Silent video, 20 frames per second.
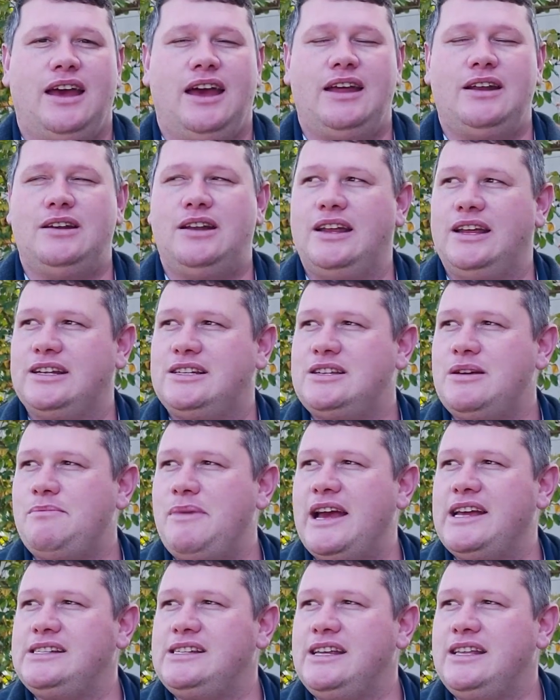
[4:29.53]
And it's
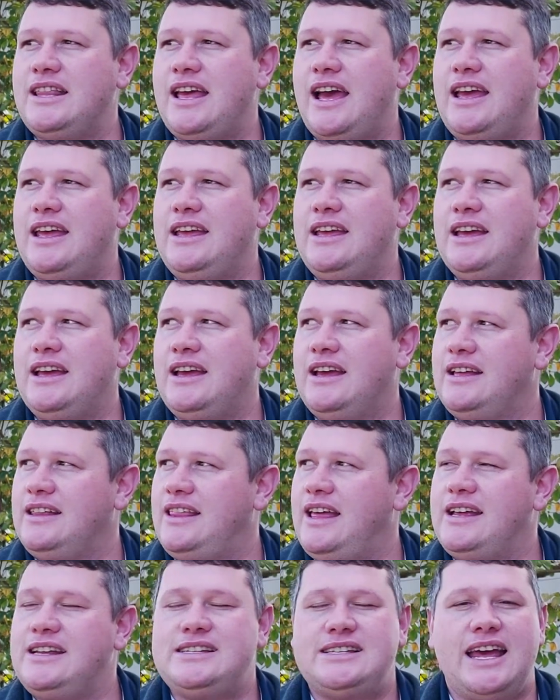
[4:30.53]
amazing,
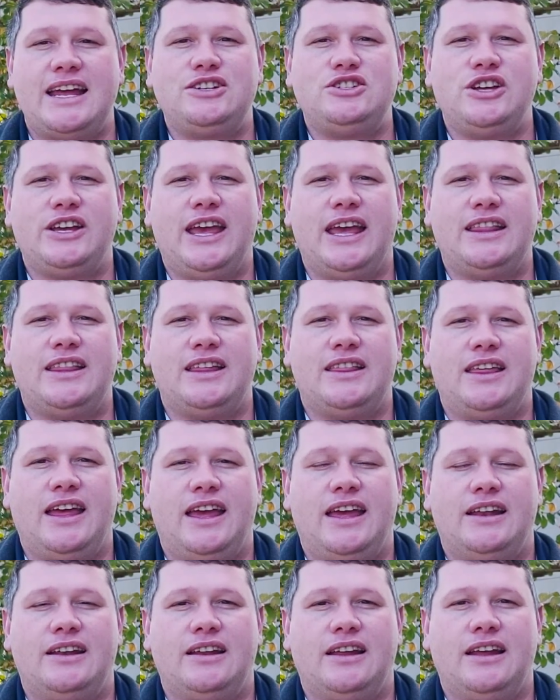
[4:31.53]
they sat together
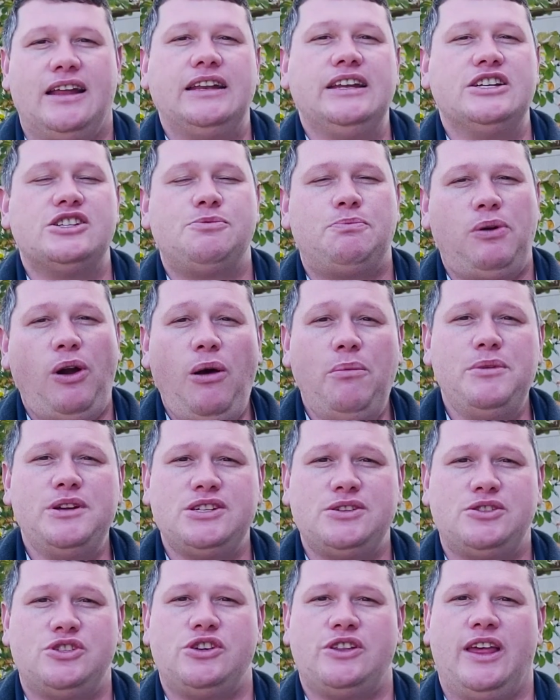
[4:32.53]
there, and his
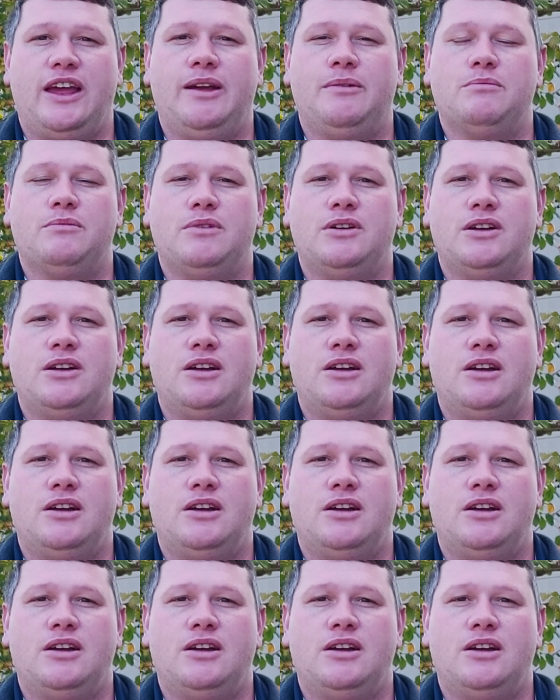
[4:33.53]
promise to them